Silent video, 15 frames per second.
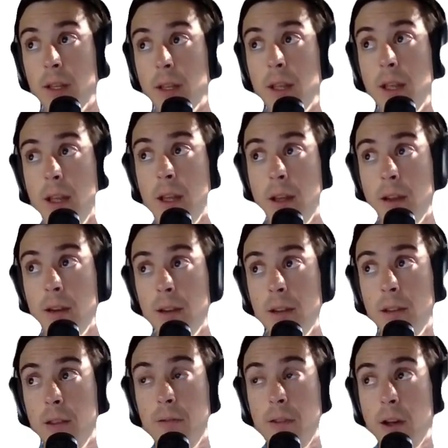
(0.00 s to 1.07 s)
And
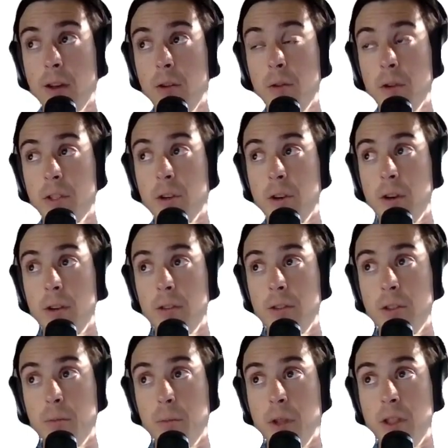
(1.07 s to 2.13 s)
the value returned
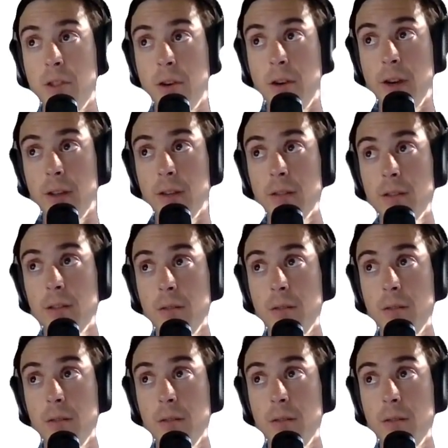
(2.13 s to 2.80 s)
should be 30,